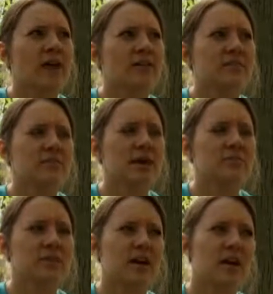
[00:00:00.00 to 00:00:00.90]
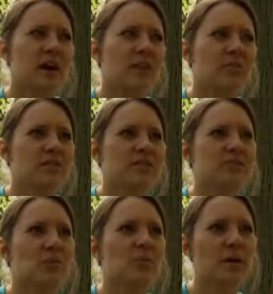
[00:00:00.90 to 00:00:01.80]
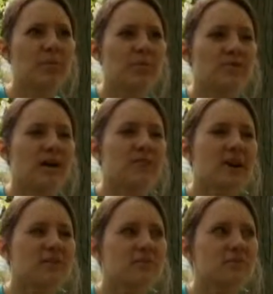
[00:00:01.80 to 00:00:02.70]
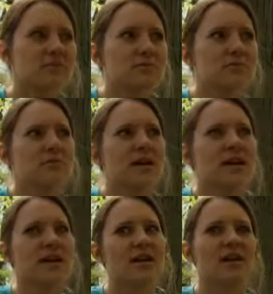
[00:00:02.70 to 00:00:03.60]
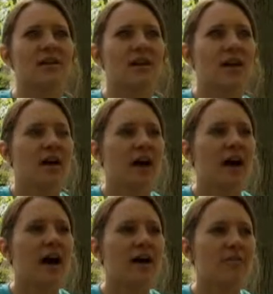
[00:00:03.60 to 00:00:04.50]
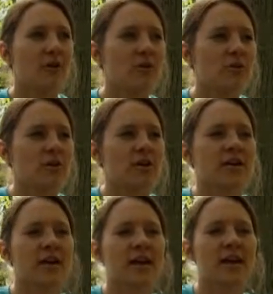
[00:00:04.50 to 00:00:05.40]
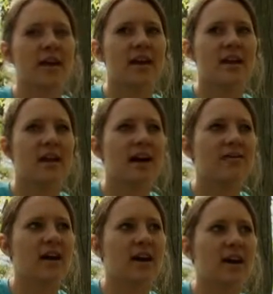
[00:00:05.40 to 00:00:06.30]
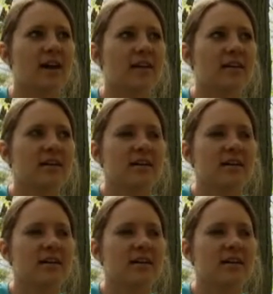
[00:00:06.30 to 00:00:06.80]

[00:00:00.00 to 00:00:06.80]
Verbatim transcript: I think sometimes we get caught up in this whole bubble of I've got school and I have homework and I've got